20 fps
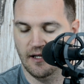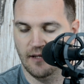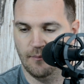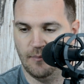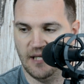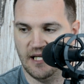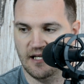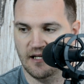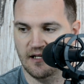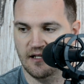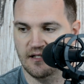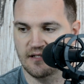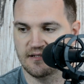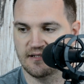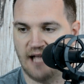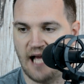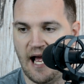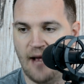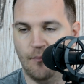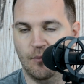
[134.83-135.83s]

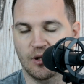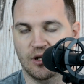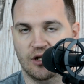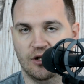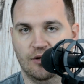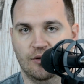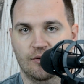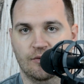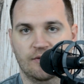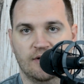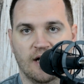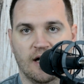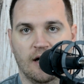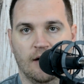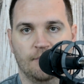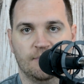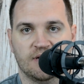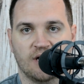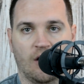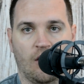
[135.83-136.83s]
because I ballooned
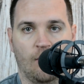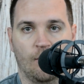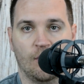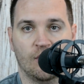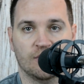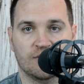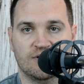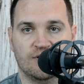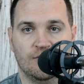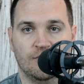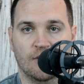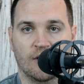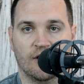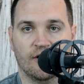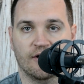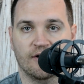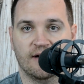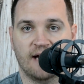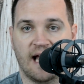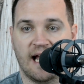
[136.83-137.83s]
up to almost two
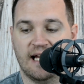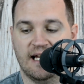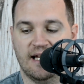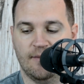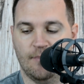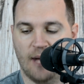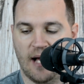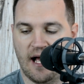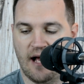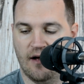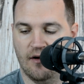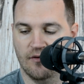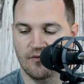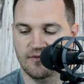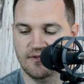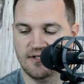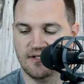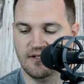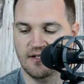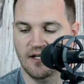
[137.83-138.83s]
hundred ninety
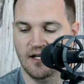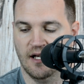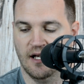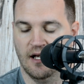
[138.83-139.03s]
pounds.